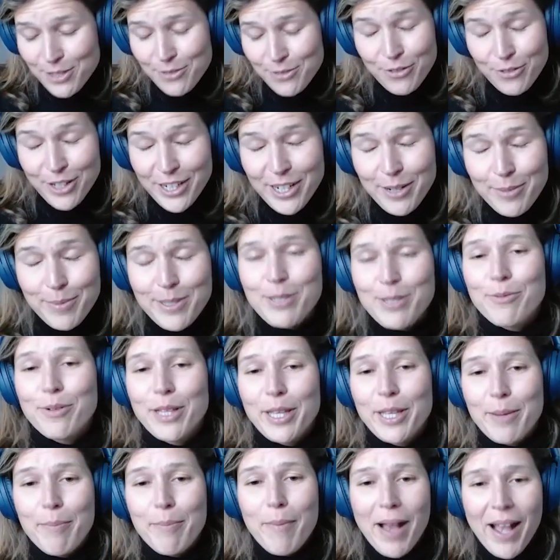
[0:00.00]
freedom is
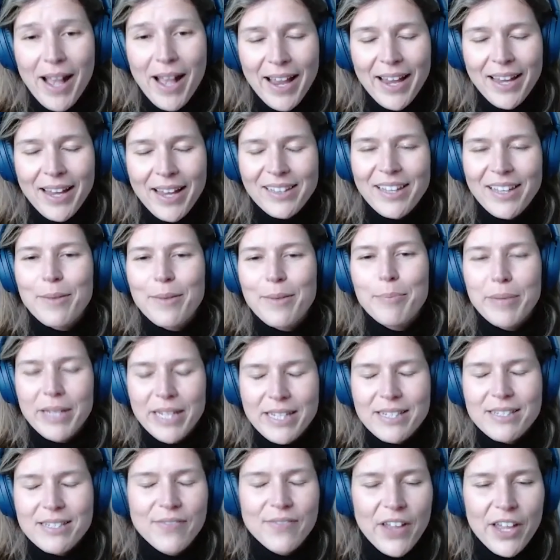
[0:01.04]
really my
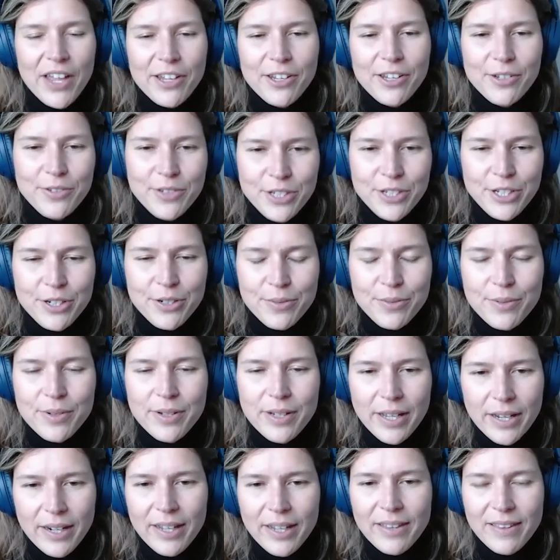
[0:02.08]
biggest value too.
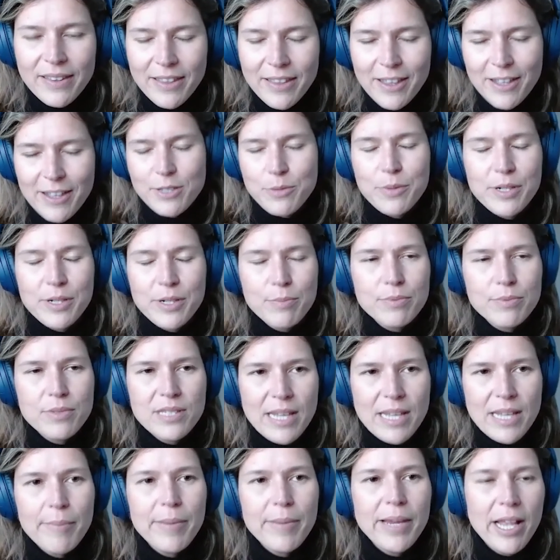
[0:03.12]
And I think that's what
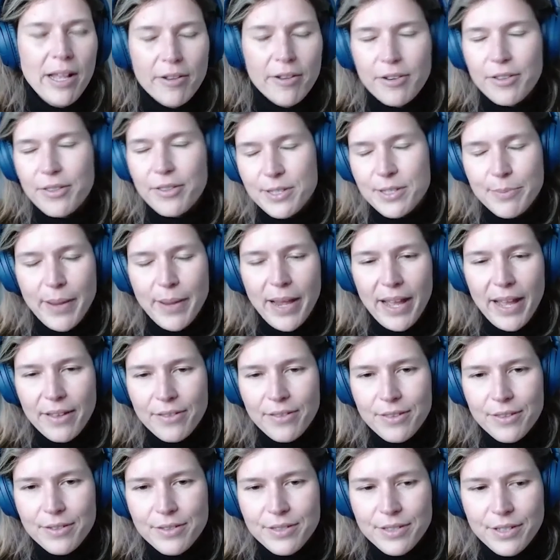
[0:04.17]
set me out on this path.
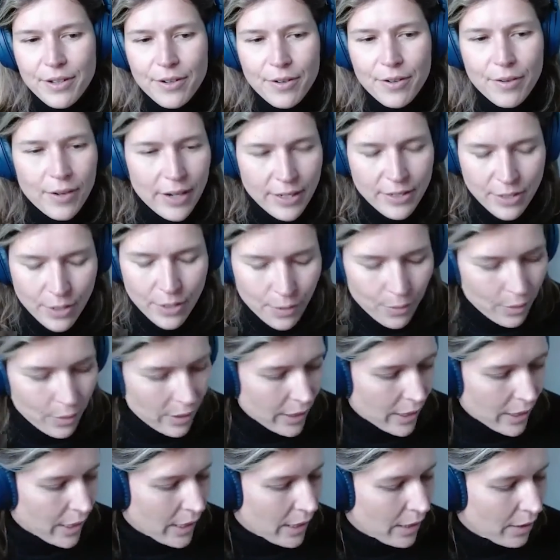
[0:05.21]
So I
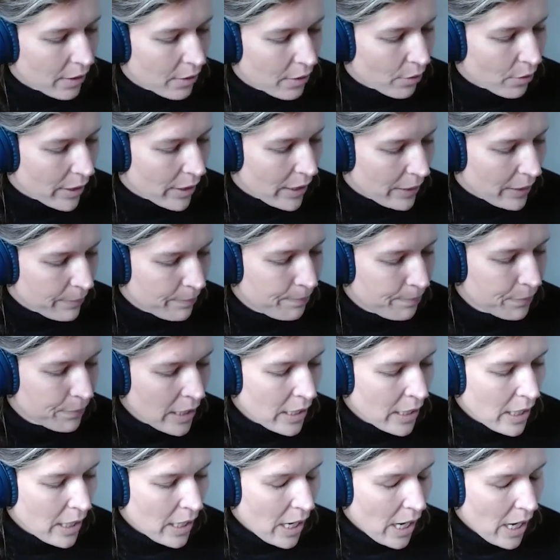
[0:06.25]
totally agree.
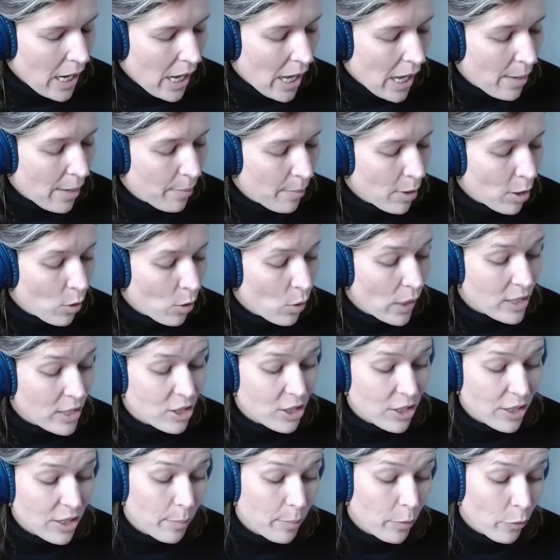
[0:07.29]

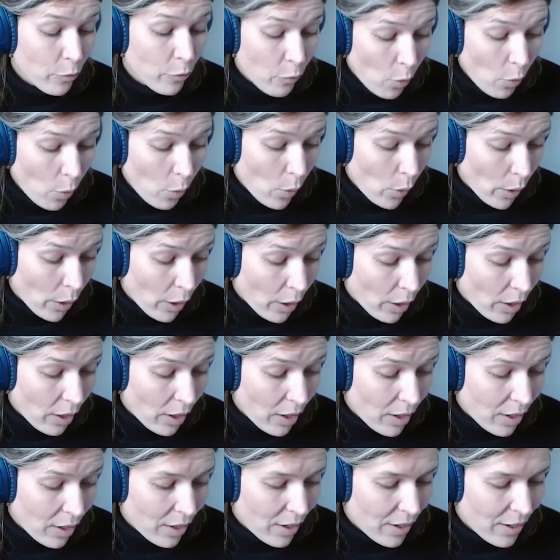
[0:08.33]
Question number 4,
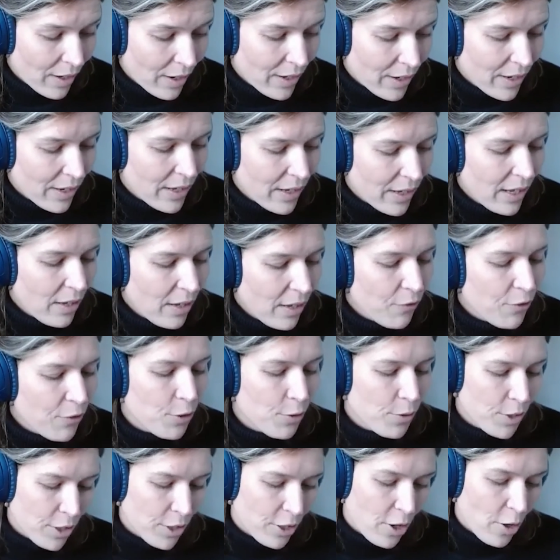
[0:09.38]
if you
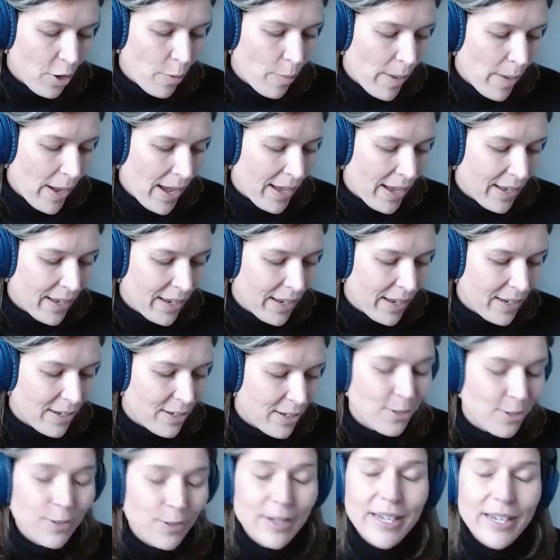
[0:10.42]
could go back and
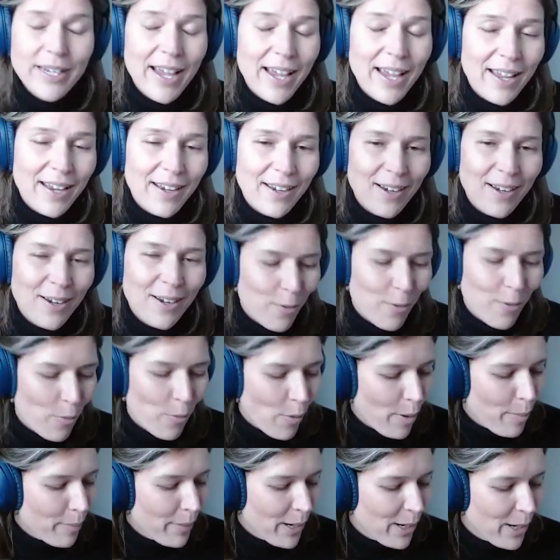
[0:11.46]
do it again,
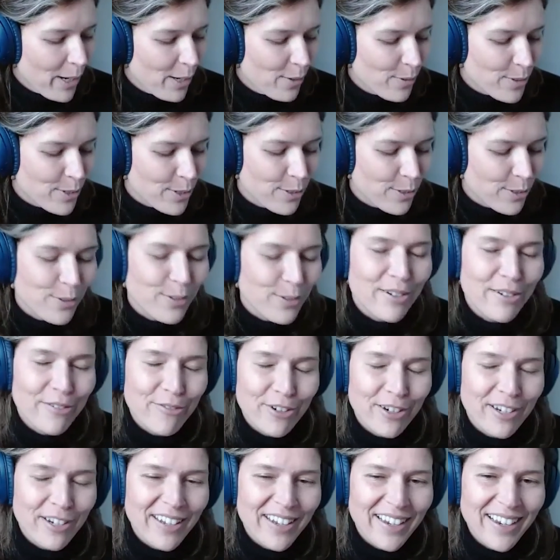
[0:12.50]
what might you do
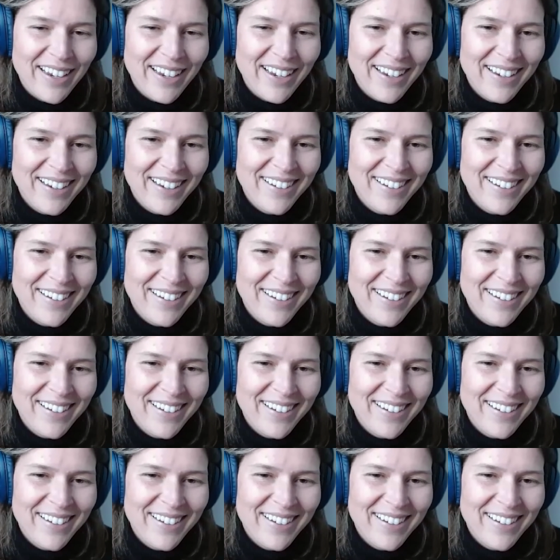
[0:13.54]
differently?